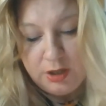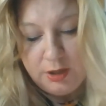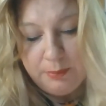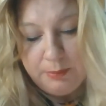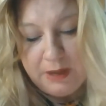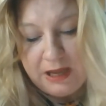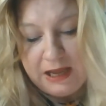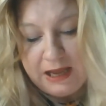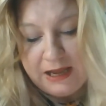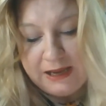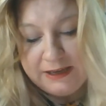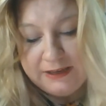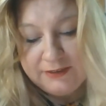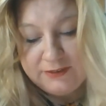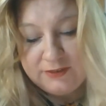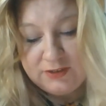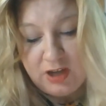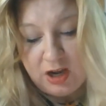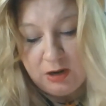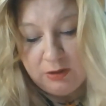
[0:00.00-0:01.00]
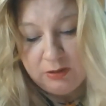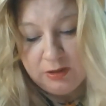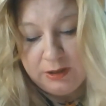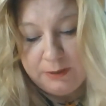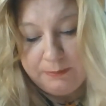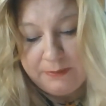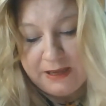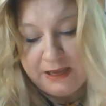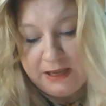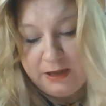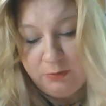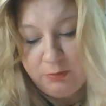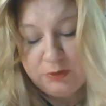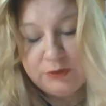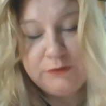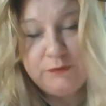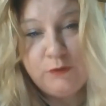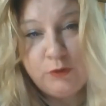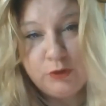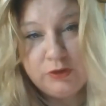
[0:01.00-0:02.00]
My highest hourly pay was
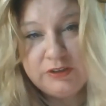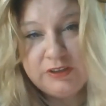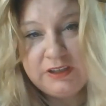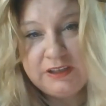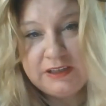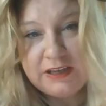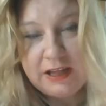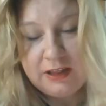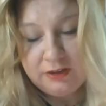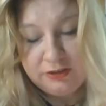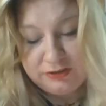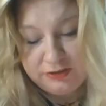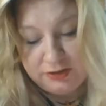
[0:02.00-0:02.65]
$14